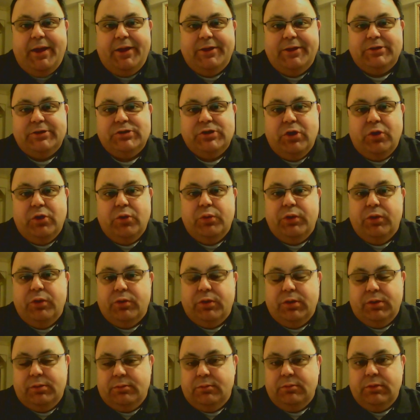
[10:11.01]
so you
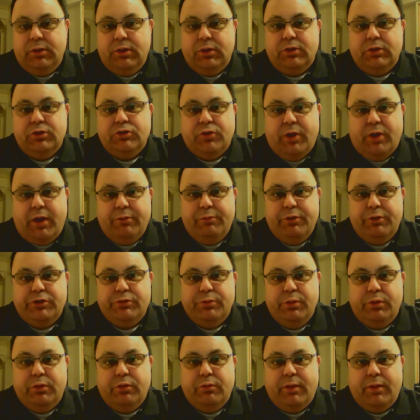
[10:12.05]
can try and reach
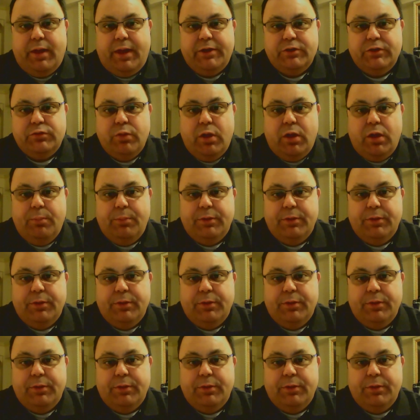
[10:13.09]
me through that as well.